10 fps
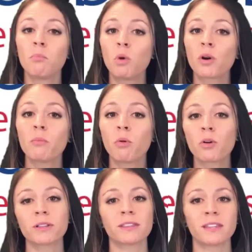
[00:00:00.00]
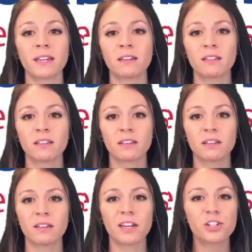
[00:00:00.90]
More importantly,
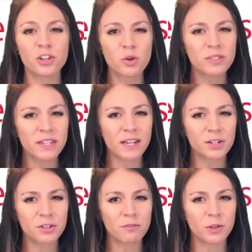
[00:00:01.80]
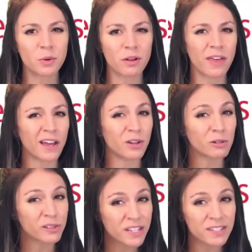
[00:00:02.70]
it shows the interviewer that
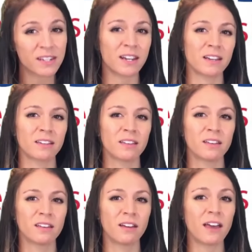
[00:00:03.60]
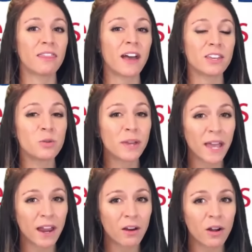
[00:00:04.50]
you're listening and that you
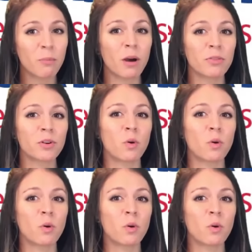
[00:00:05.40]
care about the